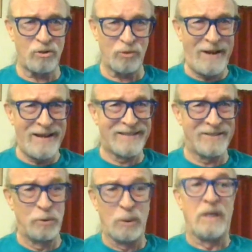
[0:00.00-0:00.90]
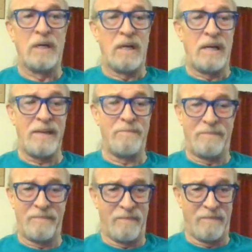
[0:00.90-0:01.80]
trying to,
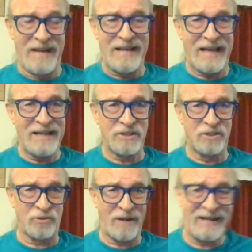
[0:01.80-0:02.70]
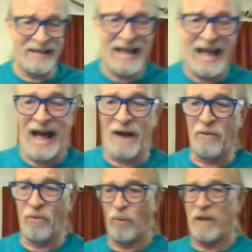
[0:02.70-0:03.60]
in many cases, trying to get out
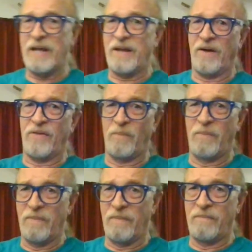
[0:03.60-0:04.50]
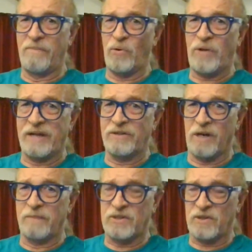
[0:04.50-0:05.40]
of the way of the Mukyang
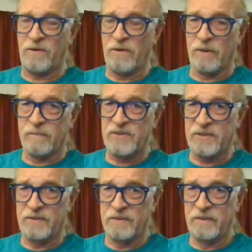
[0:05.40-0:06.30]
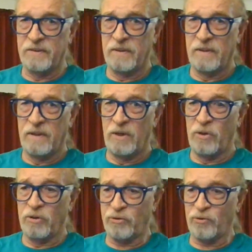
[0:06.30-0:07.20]
Jong's arms.
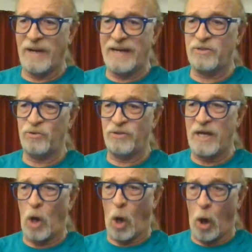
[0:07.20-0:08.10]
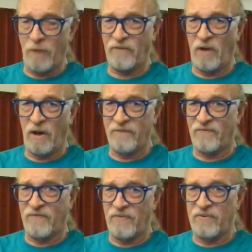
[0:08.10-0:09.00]
You're trying to get off of
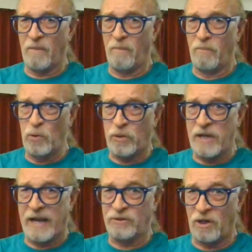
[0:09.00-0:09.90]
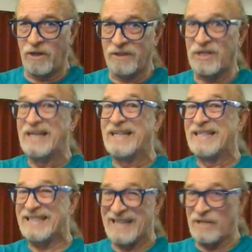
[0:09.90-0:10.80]
the Mukyang Jong's
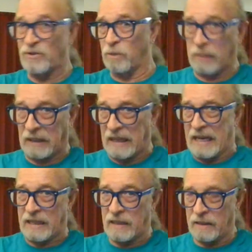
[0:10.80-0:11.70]
center plane.